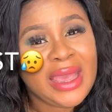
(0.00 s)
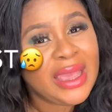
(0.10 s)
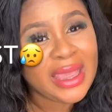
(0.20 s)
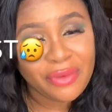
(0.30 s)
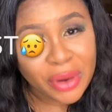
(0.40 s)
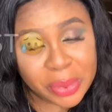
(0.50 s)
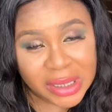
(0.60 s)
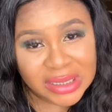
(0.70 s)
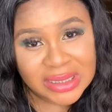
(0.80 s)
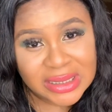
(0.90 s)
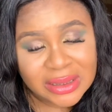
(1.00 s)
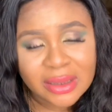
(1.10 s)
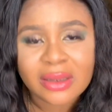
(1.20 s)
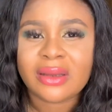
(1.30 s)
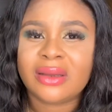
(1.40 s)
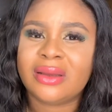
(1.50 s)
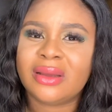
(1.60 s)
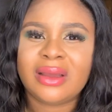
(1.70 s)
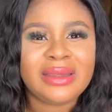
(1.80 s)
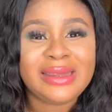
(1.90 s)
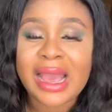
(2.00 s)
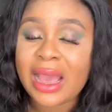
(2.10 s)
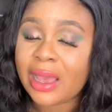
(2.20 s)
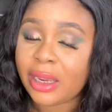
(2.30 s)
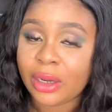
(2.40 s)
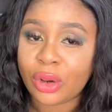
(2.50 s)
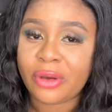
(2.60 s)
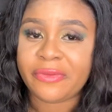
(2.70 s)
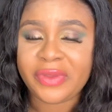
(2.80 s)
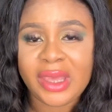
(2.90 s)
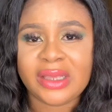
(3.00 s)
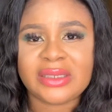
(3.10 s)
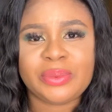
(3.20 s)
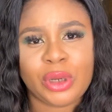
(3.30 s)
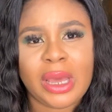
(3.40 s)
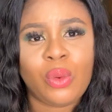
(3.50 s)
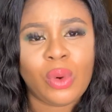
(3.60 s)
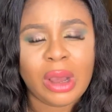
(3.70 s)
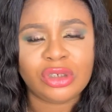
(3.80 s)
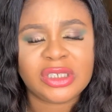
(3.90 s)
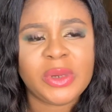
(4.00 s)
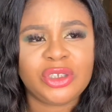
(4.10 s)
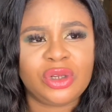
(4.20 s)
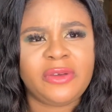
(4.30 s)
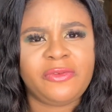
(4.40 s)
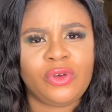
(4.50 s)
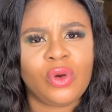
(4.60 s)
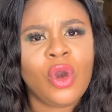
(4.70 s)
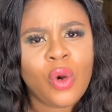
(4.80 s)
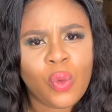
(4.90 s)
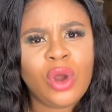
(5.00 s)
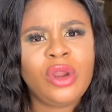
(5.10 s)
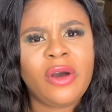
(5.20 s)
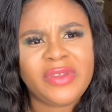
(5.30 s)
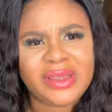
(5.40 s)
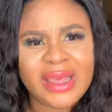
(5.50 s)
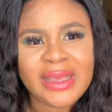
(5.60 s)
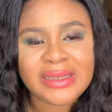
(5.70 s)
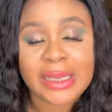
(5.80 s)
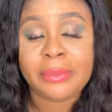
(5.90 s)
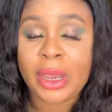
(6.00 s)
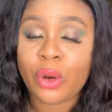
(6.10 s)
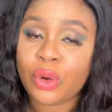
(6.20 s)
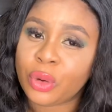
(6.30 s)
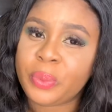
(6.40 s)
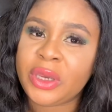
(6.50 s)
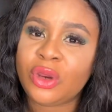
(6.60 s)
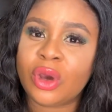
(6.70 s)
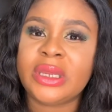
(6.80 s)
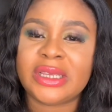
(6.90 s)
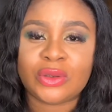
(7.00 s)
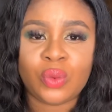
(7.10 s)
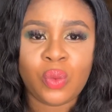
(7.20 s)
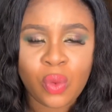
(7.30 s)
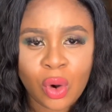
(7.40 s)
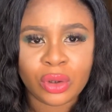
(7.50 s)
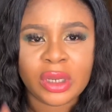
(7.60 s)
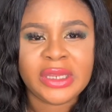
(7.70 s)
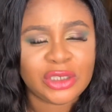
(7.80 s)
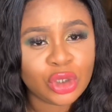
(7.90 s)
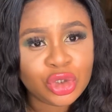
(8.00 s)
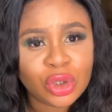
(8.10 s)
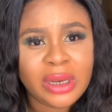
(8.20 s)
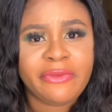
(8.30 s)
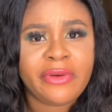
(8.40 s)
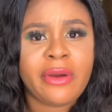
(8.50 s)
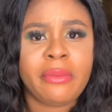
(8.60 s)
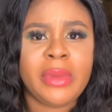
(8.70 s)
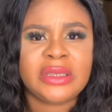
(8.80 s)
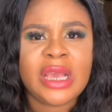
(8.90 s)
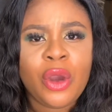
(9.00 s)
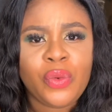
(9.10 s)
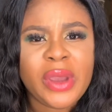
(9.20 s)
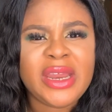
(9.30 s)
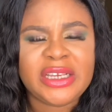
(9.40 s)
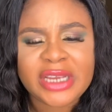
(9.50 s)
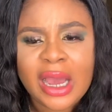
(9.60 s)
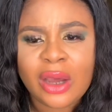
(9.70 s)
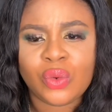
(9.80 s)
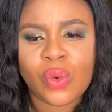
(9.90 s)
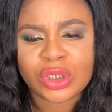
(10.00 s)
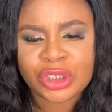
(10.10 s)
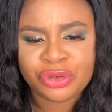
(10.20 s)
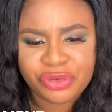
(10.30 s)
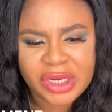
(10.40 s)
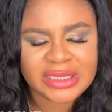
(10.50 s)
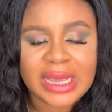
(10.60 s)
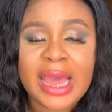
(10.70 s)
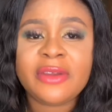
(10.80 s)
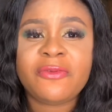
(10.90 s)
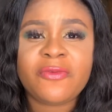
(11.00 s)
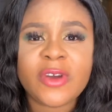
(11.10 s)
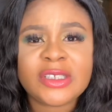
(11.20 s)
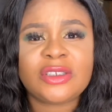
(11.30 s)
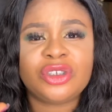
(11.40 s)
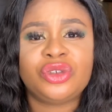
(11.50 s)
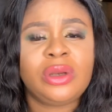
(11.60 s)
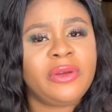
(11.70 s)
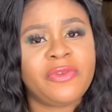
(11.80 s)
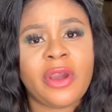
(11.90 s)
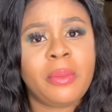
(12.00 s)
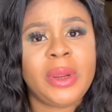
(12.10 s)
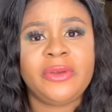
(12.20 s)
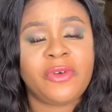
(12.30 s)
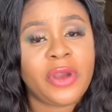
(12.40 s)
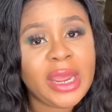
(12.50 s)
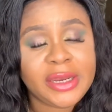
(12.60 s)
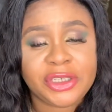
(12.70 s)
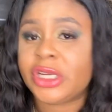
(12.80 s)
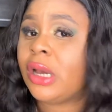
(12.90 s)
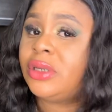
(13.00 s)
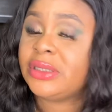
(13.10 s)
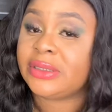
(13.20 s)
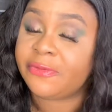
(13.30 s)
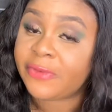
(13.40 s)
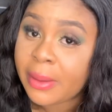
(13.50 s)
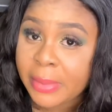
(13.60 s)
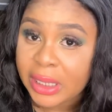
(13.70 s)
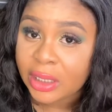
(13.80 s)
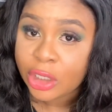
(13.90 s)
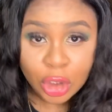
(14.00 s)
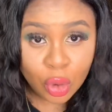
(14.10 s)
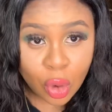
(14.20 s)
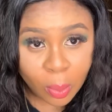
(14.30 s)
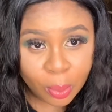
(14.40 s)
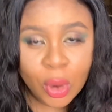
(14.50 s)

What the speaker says: a rapist? There are a lot of things, but I'll just mention a few. One of the things, in my own opinion, is one, the social environment where the child was raised. And the first social environment for any child is the family, the home.